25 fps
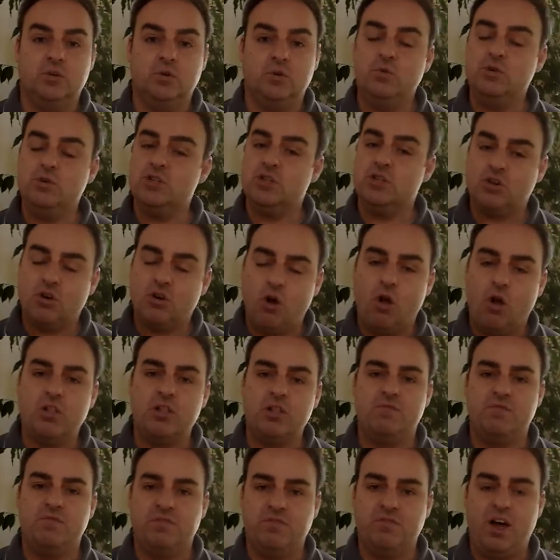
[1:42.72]
We should call
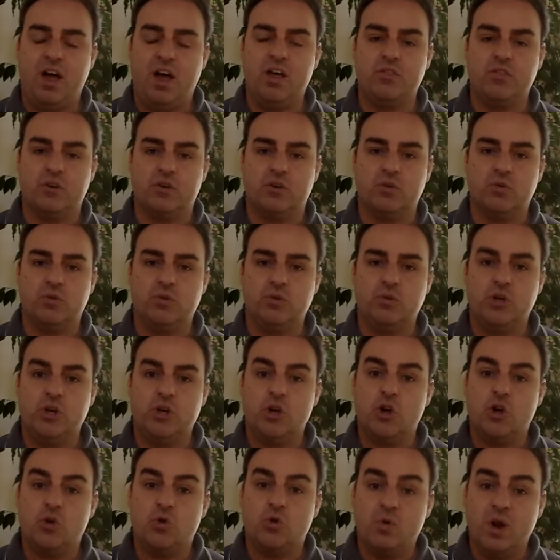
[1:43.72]
him Father.
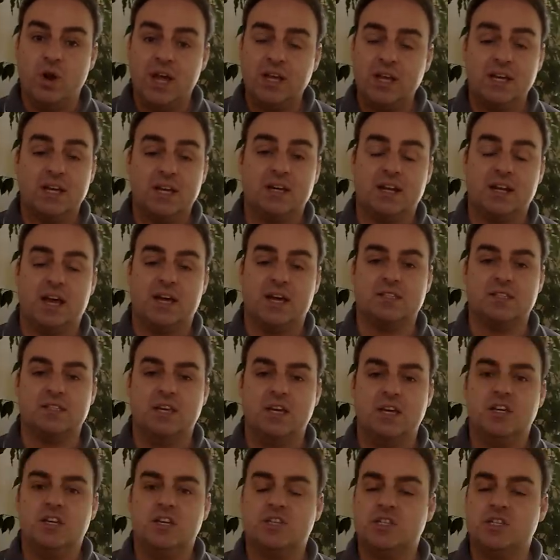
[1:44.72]
Recognize,
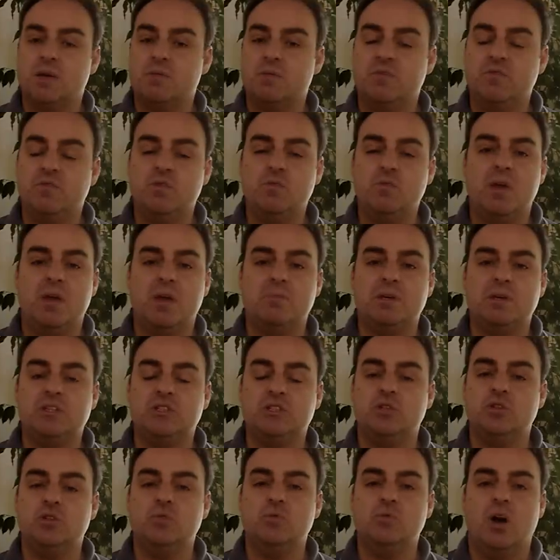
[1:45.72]
some of you may be
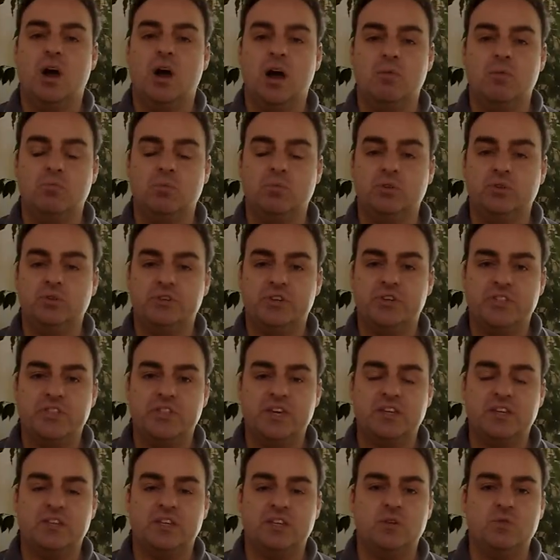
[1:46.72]
too humbled to
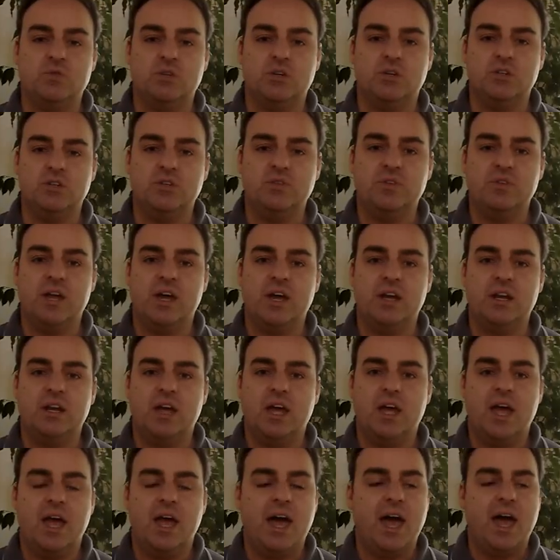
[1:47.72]
think that you can do that.
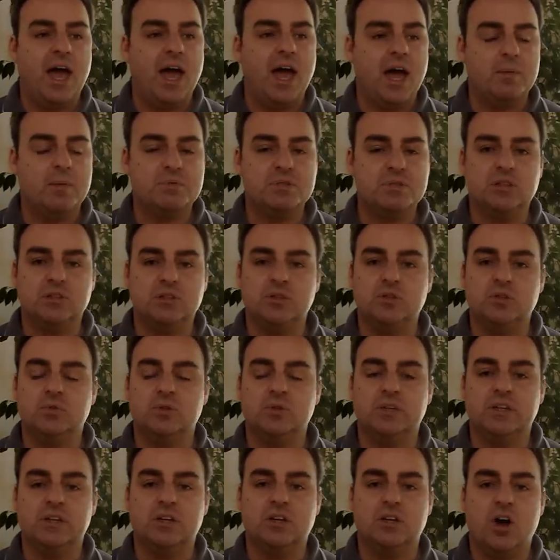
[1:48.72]

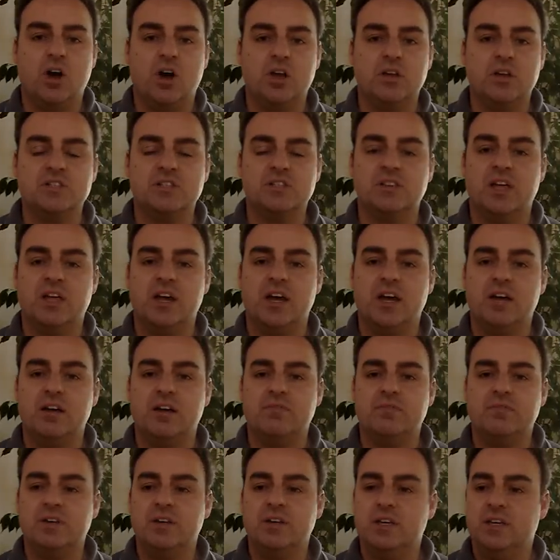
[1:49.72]
Absolutely. God's
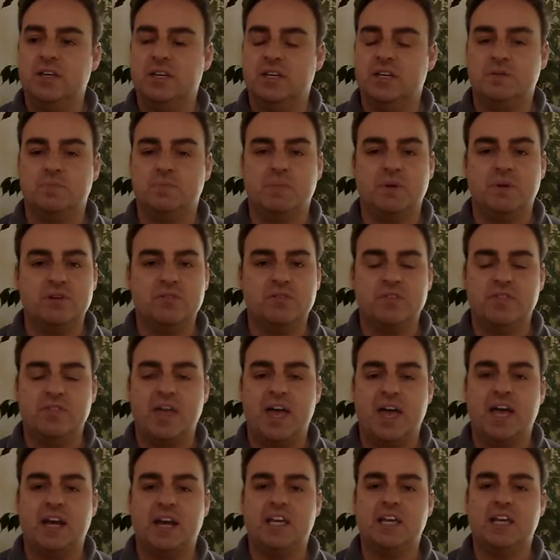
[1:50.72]
love is bigger than
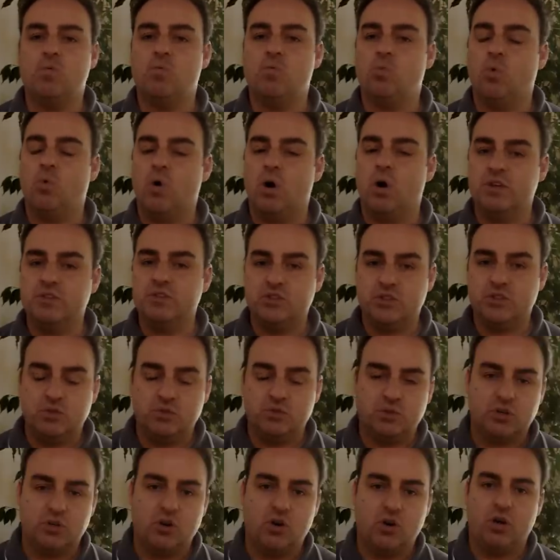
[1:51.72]
that. He wants
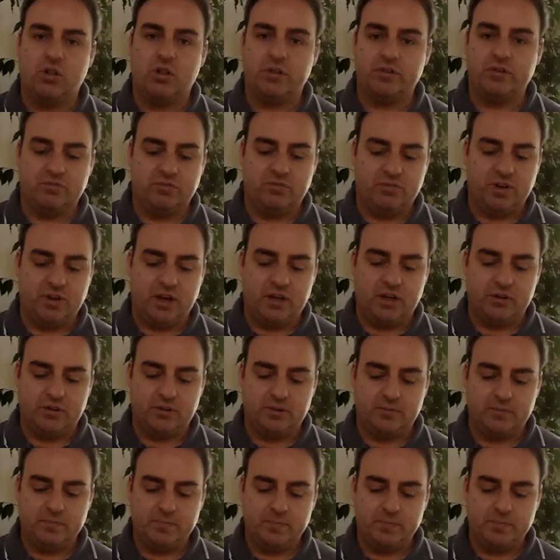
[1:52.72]
you to call him Father.